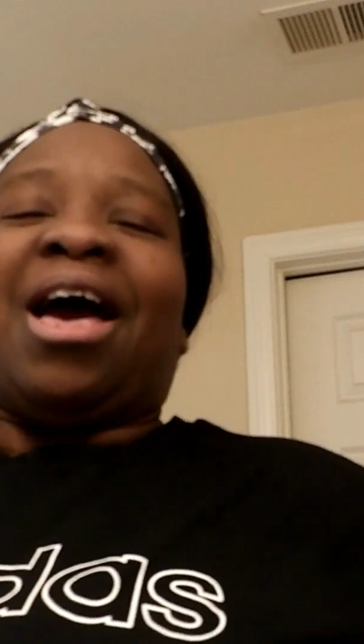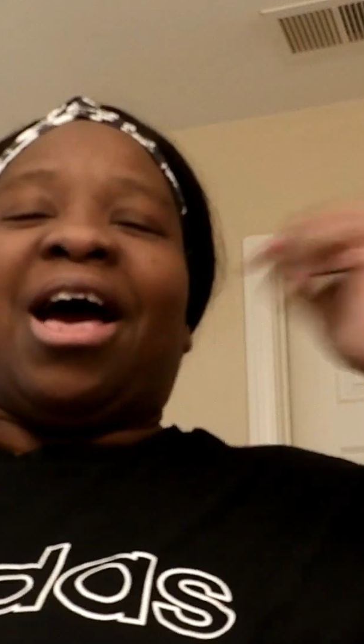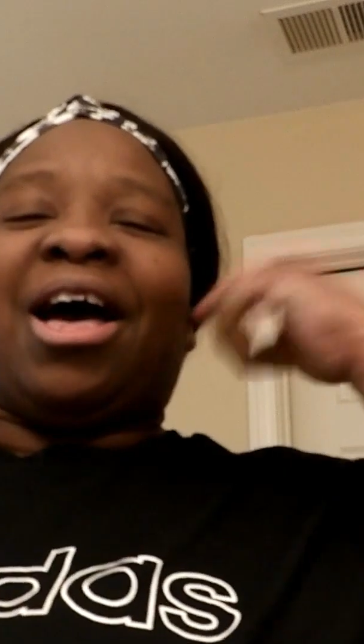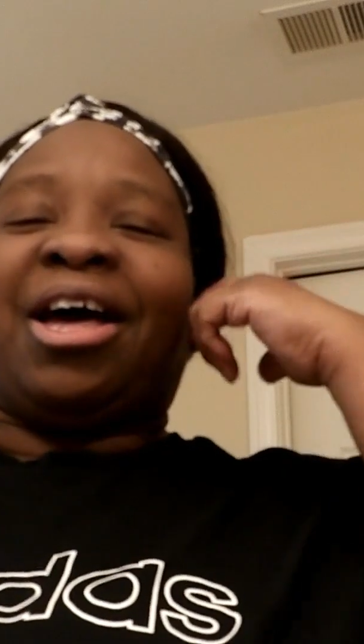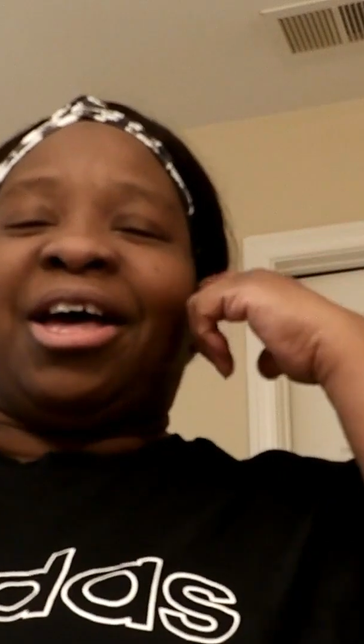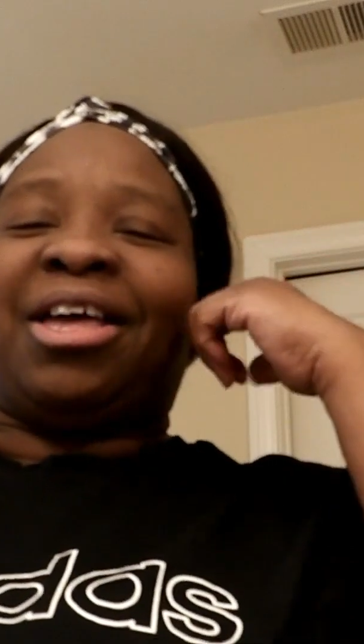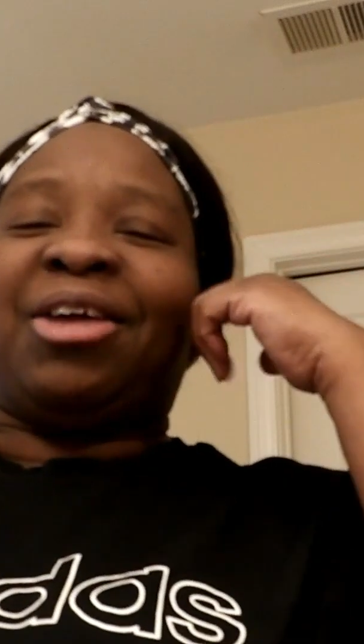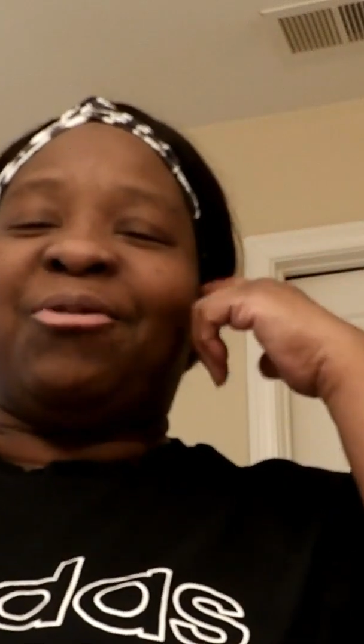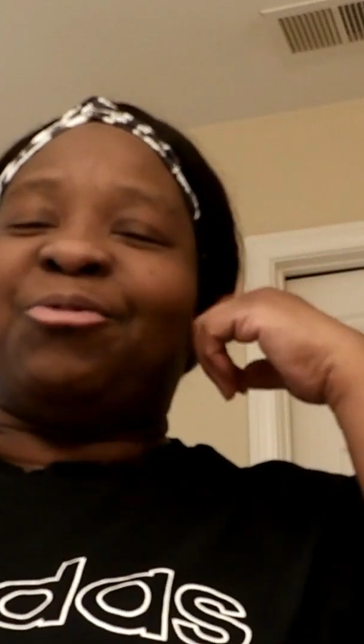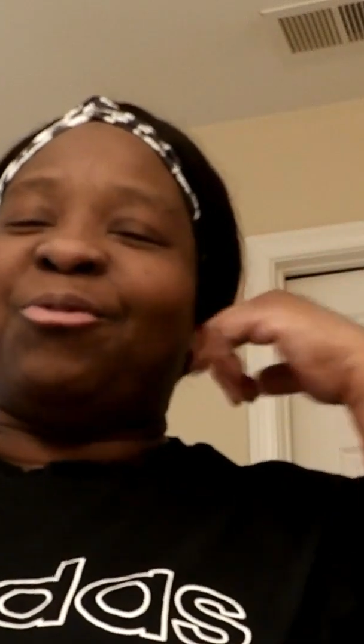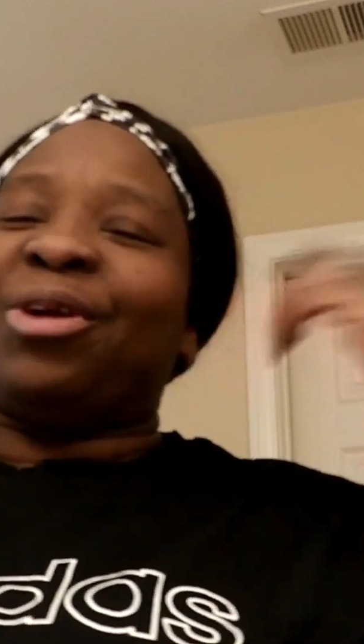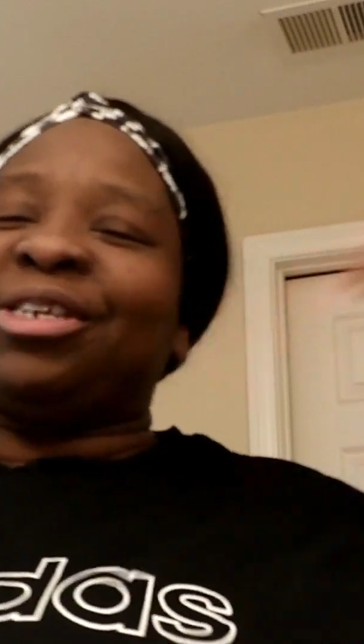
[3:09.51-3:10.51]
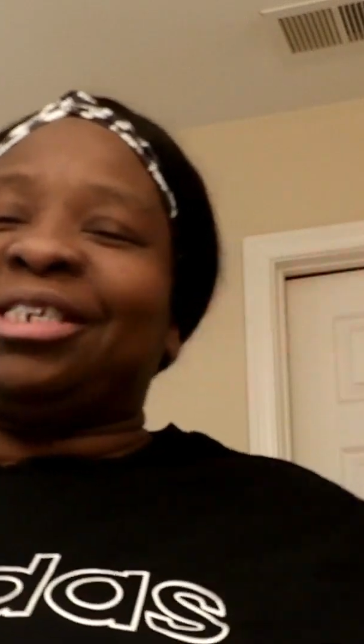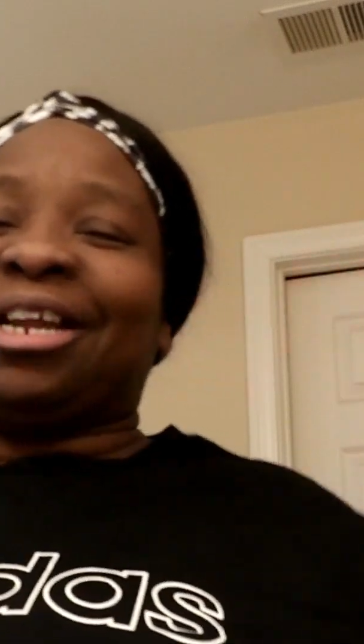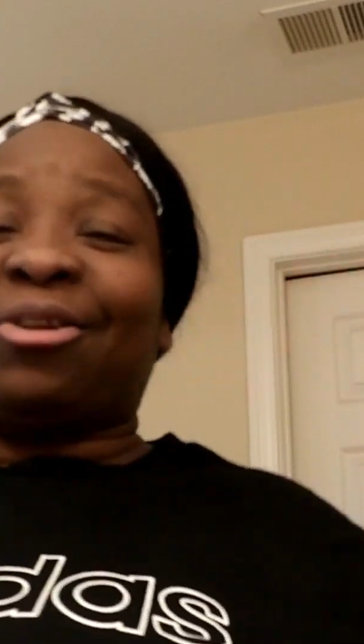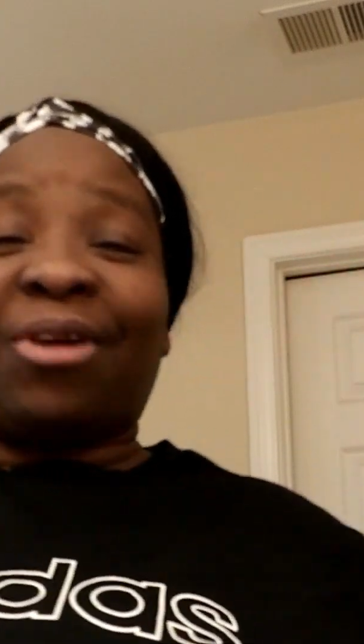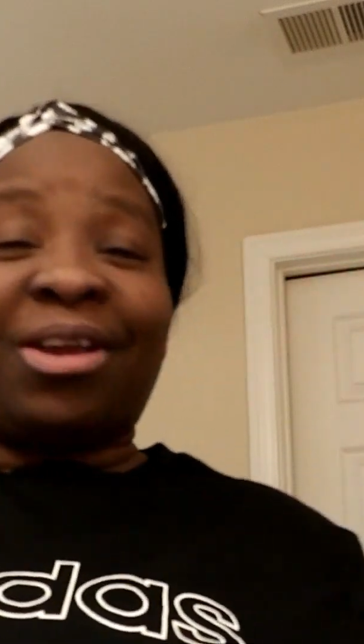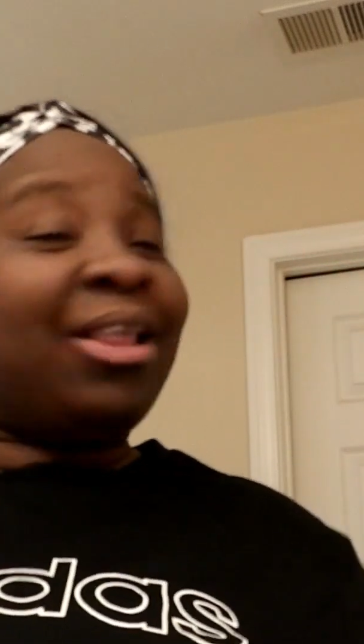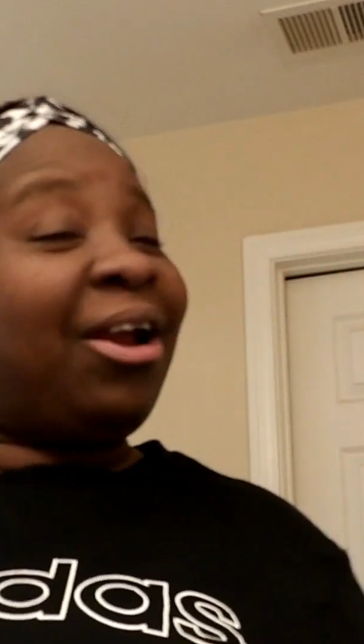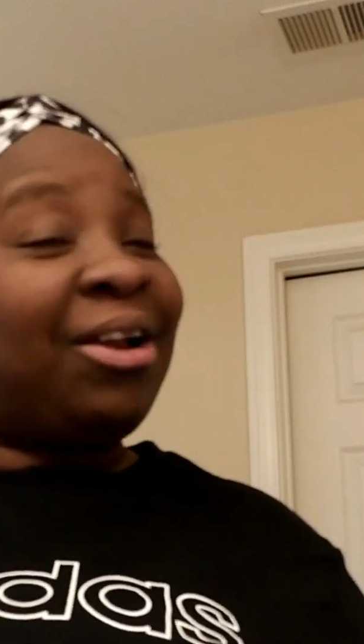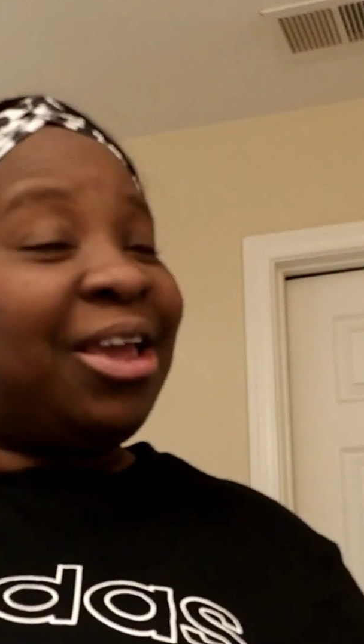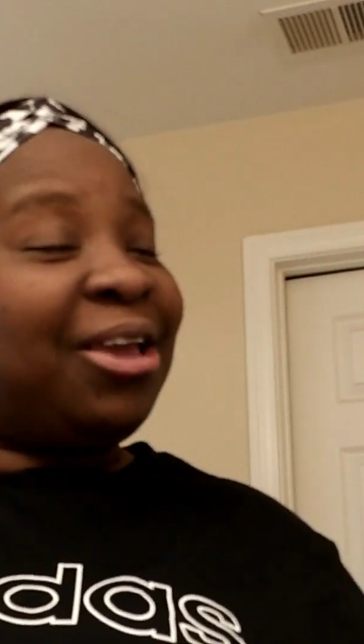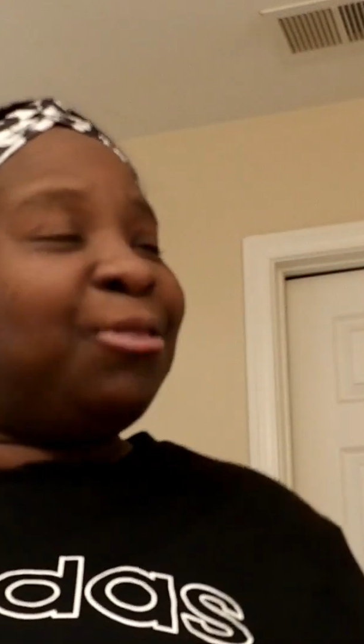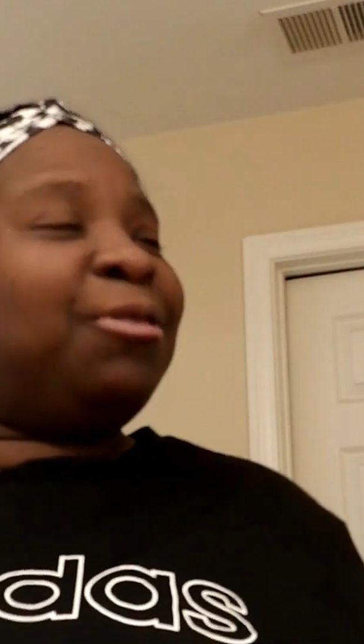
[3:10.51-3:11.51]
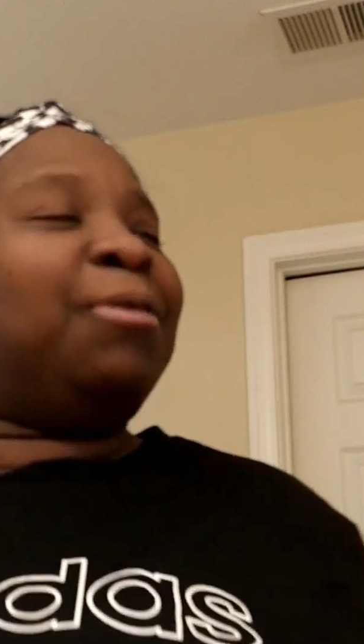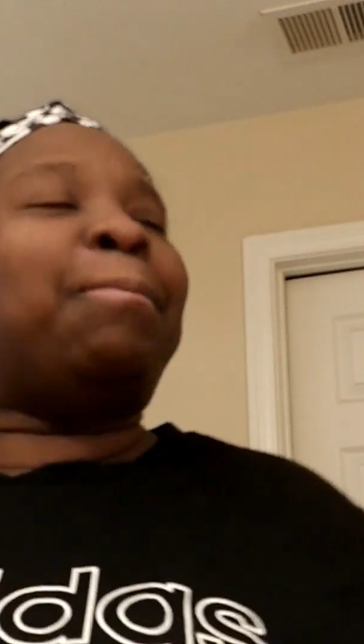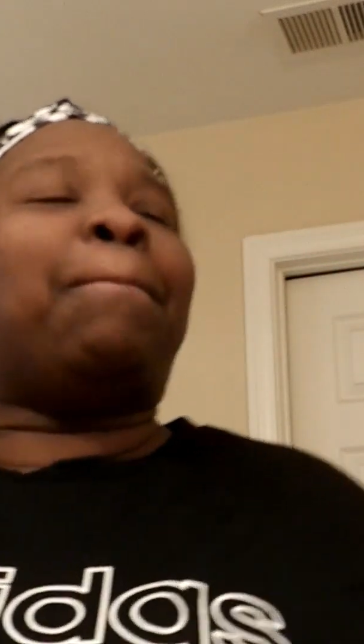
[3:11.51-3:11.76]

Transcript: Uh, he was born January thirtieth.